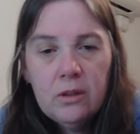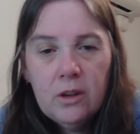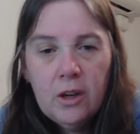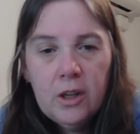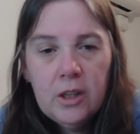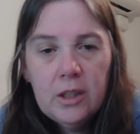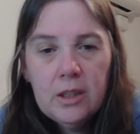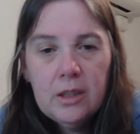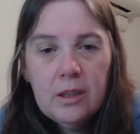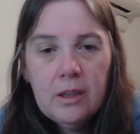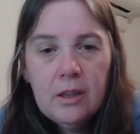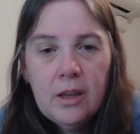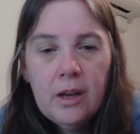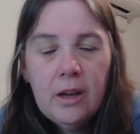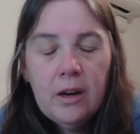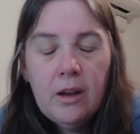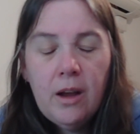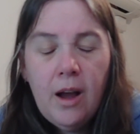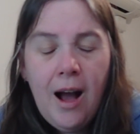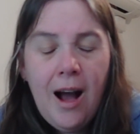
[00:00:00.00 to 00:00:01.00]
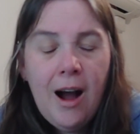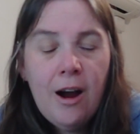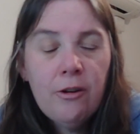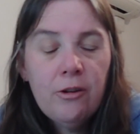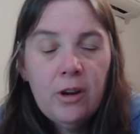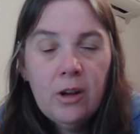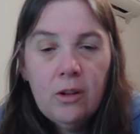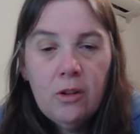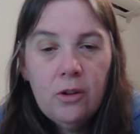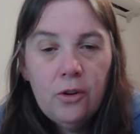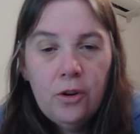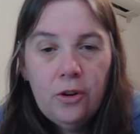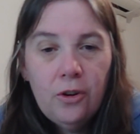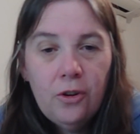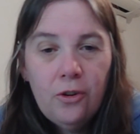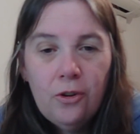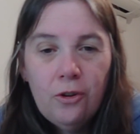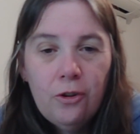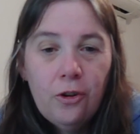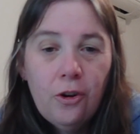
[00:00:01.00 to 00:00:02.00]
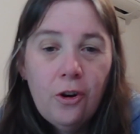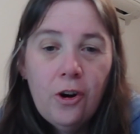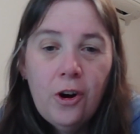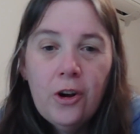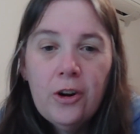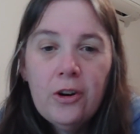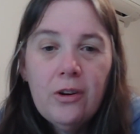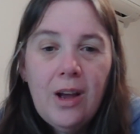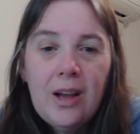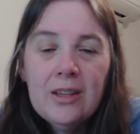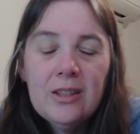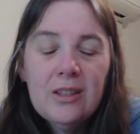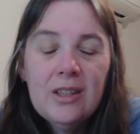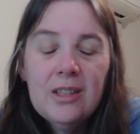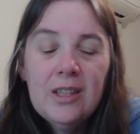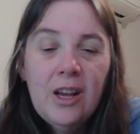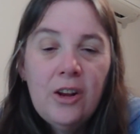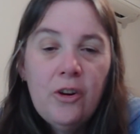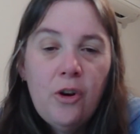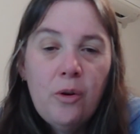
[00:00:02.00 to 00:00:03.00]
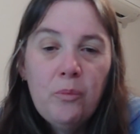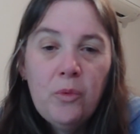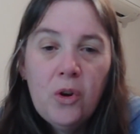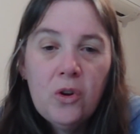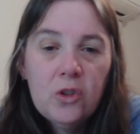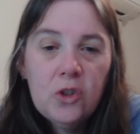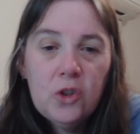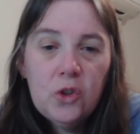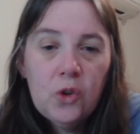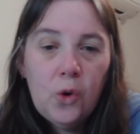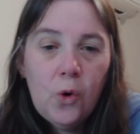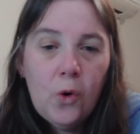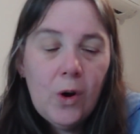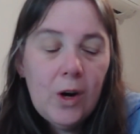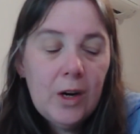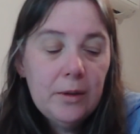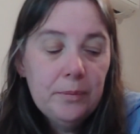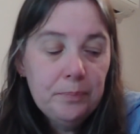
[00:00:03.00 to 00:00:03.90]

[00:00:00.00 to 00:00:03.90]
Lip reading: notes that are included or not, as I said, I'm not sure.